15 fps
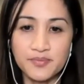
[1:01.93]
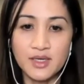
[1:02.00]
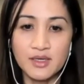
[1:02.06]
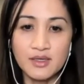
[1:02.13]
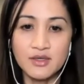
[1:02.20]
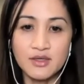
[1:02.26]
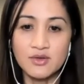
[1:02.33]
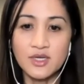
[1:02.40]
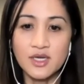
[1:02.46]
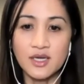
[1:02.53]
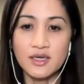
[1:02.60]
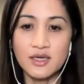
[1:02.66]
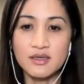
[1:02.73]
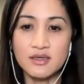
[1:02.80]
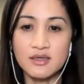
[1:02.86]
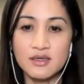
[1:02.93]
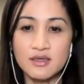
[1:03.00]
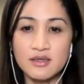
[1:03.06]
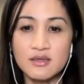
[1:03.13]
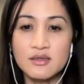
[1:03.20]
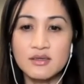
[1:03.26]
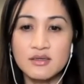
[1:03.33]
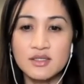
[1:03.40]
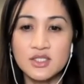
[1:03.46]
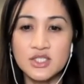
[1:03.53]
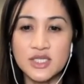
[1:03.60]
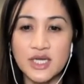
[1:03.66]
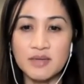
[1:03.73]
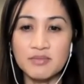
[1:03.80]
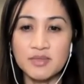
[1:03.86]
you can
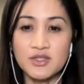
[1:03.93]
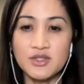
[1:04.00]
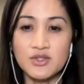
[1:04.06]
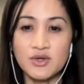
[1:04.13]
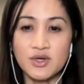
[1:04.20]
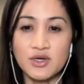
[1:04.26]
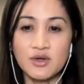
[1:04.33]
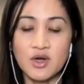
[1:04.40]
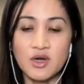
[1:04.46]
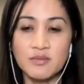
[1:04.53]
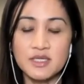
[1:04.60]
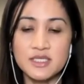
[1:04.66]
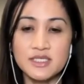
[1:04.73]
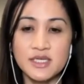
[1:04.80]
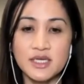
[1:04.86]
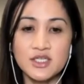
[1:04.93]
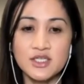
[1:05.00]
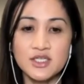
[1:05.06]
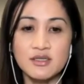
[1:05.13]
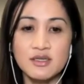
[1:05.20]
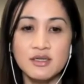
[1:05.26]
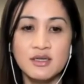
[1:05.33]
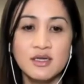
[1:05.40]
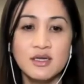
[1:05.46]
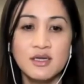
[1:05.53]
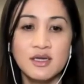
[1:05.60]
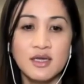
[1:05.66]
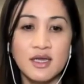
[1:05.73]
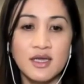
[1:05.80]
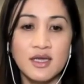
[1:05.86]
type into our comment section
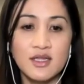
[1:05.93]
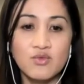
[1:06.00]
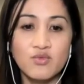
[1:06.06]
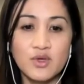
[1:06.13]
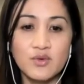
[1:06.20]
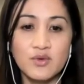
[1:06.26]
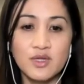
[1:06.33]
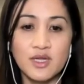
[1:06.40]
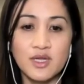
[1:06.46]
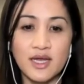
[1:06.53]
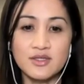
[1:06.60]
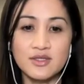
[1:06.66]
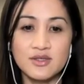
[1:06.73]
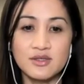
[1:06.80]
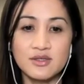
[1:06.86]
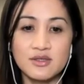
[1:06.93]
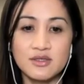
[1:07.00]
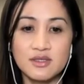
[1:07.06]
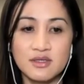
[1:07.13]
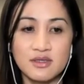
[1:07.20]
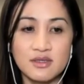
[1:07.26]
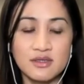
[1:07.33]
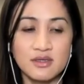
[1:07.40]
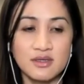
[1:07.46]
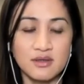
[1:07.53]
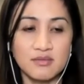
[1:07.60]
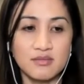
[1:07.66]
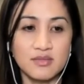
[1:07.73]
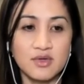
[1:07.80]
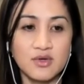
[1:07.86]
and we will answer
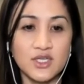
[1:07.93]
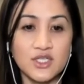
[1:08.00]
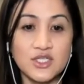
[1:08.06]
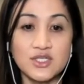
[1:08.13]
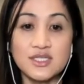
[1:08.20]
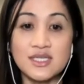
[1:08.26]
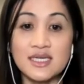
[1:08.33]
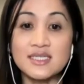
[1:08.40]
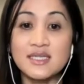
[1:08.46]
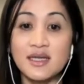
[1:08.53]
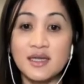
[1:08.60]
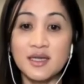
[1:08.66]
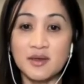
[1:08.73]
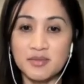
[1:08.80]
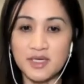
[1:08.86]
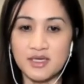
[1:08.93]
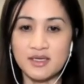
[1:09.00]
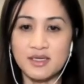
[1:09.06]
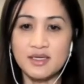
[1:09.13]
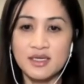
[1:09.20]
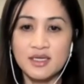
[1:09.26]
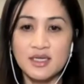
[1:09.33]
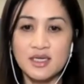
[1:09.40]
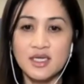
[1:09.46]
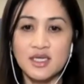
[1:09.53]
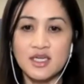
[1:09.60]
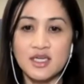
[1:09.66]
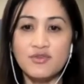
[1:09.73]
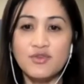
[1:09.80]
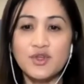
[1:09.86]
the questions as they come in.
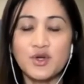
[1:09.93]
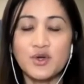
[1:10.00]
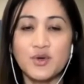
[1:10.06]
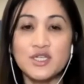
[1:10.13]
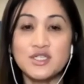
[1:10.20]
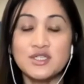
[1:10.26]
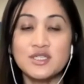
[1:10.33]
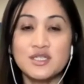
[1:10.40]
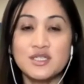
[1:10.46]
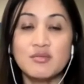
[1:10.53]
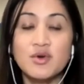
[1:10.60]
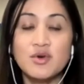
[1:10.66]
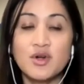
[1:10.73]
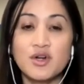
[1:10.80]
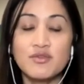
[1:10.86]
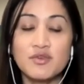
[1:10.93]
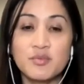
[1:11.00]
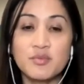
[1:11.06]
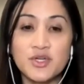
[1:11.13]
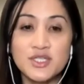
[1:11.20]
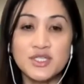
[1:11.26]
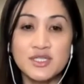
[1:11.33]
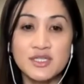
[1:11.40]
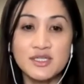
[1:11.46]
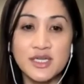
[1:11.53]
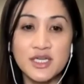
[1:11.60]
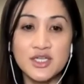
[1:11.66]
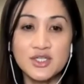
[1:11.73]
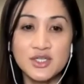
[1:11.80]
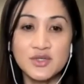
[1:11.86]
If your questions are more of a personal
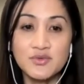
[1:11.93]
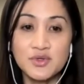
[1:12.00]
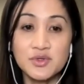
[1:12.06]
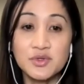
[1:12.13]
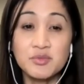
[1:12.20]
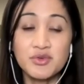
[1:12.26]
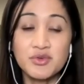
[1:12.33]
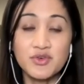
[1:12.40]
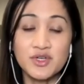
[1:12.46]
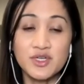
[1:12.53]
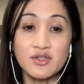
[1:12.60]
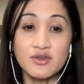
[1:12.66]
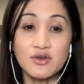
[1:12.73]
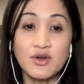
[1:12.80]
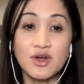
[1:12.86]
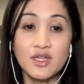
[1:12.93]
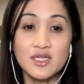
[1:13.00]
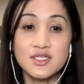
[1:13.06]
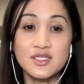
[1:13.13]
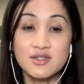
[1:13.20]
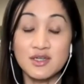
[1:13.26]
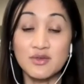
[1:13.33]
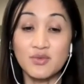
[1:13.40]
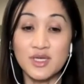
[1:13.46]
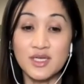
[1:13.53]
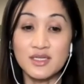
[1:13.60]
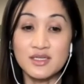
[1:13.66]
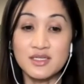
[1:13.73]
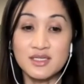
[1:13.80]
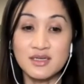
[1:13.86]
nature, we would prefer that you call us so that we can
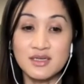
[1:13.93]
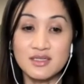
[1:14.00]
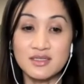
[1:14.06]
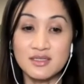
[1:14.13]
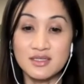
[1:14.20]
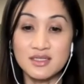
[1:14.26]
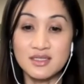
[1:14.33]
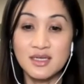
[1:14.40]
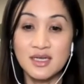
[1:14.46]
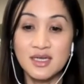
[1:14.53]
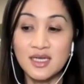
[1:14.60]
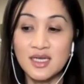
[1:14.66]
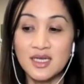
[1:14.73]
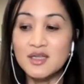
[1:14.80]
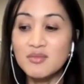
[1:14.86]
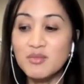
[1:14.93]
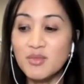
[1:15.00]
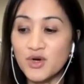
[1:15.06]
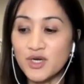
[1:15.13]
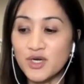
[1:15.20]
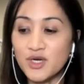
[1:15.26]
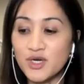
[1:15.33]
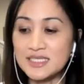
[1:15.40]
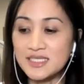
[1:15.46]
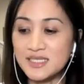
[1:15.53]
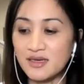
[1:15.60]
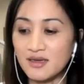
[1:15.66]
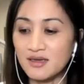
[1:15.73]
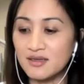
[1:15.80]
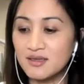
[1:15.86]
discuss this in more
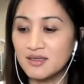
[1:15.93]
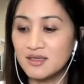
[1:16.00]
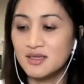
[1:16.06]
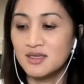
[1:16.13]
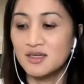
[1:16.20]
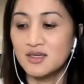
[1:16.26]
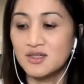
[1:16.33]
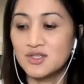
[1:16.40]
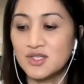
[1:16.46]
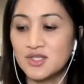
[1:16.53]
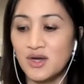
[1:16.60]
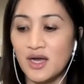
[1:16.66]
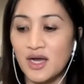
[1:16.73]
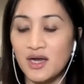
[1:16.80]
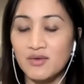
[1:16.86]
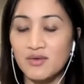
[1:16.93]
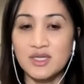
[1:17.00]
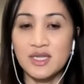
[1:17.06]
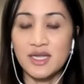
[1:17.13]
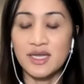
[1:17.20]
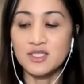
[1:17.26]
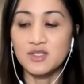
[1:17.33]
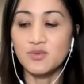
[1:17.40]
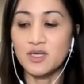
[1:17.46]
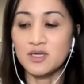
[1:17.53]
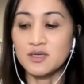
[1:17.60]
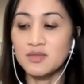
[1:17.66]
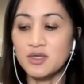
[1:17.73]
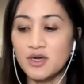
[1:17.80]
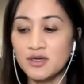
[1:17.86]
detail. So I would like to
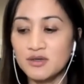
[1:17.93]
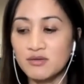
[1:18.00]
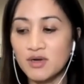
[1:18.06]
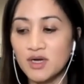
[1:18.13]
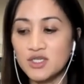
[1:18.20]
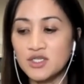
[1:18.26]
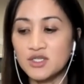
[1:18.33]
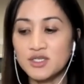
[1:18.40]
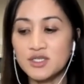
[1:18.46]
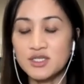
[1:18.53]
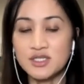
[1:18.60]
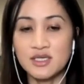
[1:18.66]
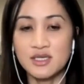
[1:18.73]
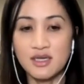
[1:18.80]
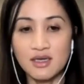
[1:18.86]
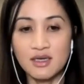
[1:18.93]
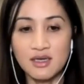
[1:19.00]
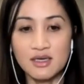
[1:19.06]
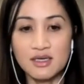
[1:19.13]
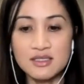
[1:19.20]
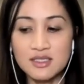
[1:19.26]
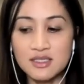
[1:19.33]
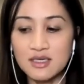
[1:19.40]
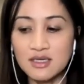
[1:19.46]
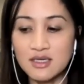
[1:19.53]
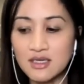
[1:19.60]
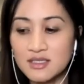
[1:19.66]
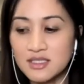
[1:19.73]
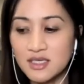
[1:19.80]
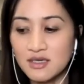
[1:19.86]
welcome Dr. Rogers, and he
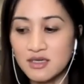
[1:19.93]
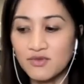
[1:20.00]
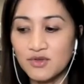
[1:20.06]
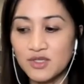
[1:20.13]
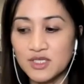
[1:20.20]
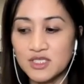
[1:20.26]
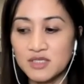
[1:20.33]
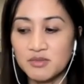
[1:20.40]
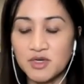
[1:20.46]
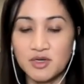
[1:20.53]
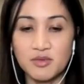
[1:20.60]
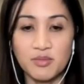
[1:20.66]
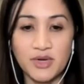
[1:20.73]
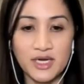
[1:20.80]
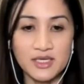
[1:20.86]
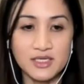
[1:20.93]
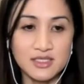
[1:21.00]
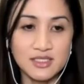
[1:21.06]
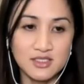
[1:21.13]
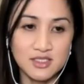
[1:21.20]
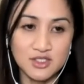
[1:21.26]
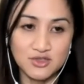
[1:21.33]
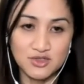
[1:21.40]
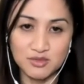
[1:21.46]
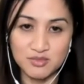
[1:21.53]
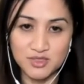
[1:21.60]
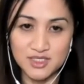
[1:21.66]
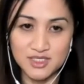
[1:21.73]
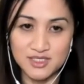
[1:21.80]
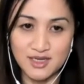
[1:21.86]
can say a few things about our practice and the
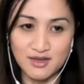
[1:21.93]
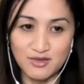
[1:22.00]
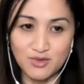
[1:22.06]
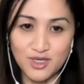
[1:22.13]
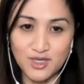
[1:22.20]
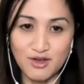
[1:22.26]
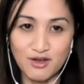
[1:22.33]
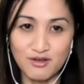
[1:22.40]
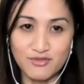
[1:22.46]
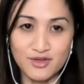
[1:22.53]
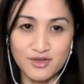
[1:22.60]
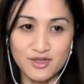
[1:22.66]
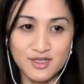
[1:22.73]
treatments that we offer.